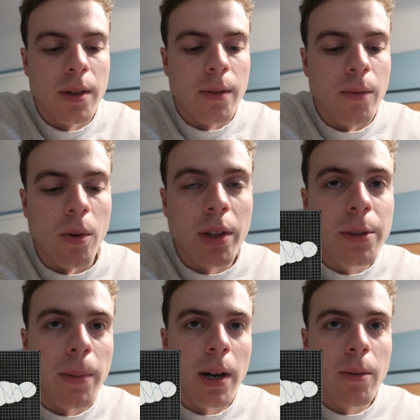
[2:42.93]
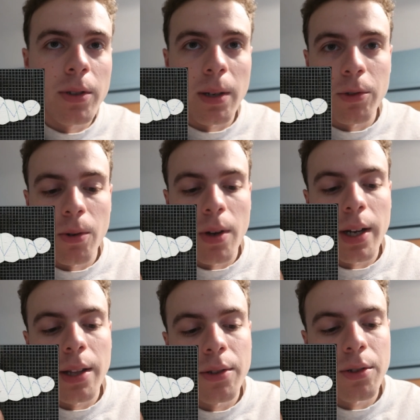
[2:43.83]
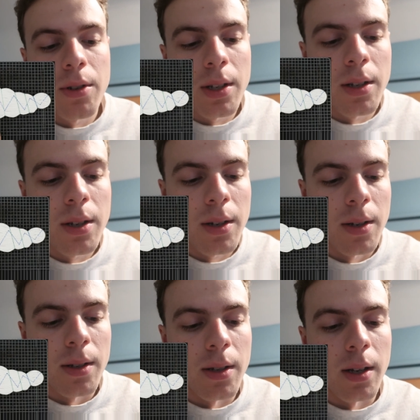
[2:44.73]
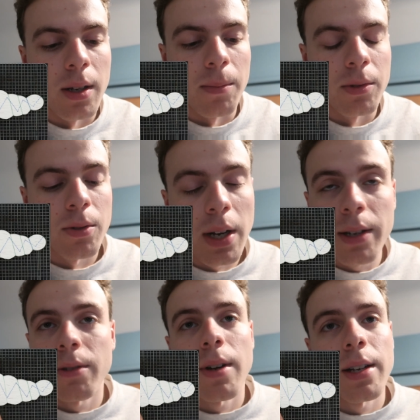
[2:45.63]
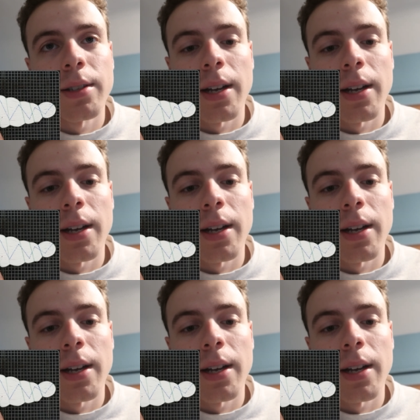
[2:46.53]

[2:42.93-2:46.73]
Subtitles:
for this part, which I'm showing on the screen here. So shout out to Raya's